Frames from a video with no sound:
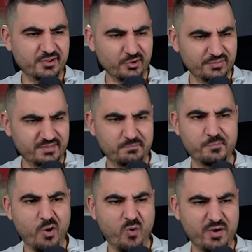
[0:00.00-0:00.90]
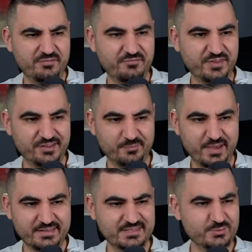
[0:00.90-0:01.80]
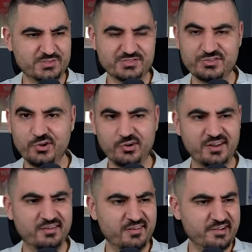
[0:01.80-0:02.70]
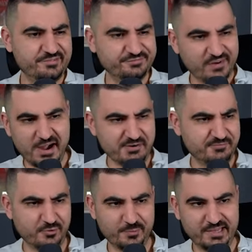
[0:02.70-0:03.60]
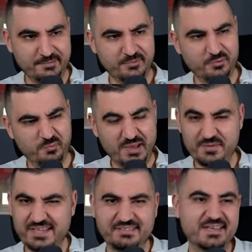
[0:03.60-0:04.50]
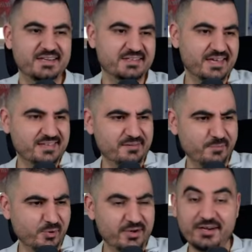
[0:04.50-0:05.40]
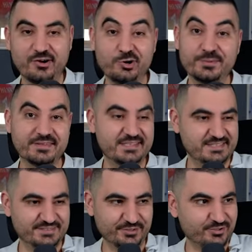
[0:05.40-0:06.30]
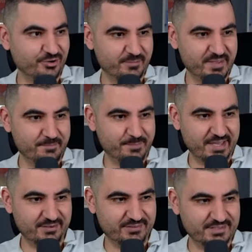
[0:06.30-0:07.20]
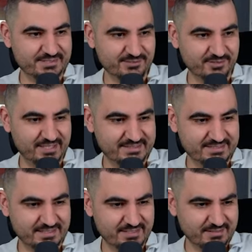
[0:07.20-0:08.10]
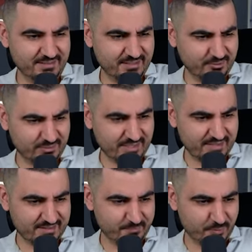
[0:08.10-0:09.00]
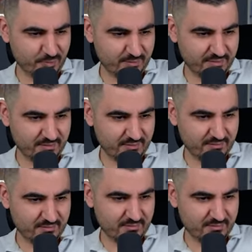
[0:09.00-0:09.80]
He got the ball, I think, man. This was not a foul from him, or maybe he didn't get the ball. I really hope that this is not going to be a penalty, so let's see. Did he not get the ball here?